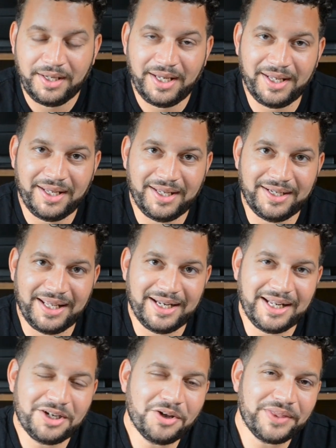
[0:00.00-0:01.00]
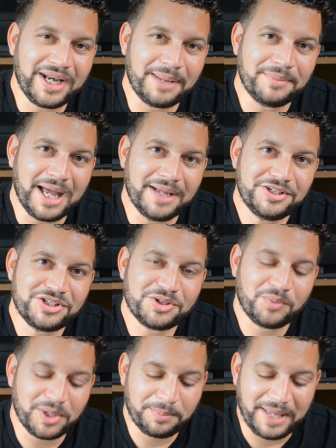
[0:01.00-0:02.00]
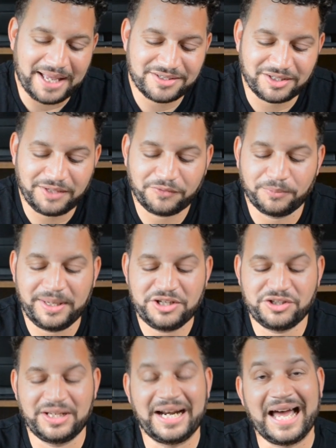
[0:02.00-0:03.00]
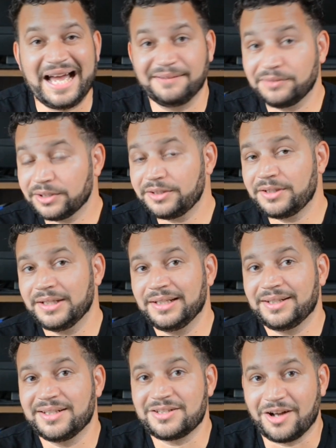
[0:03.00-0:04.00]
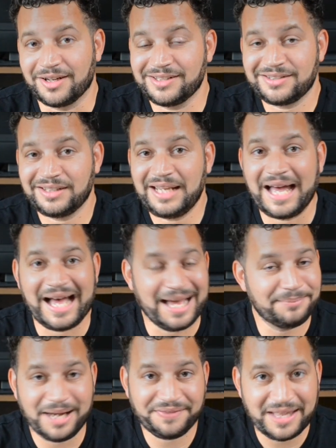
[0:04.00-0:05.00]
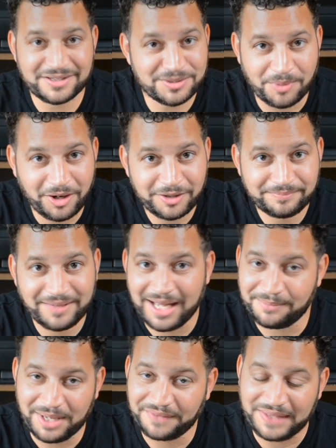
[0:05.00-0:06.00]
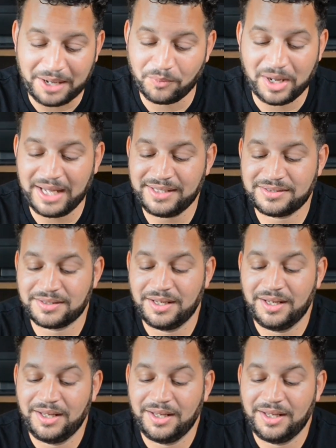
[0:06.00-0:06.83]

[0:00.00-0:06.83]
And I know that I just don't want to pass on information that I've learned, because honestly, I'm not that smart. I'm not that wise.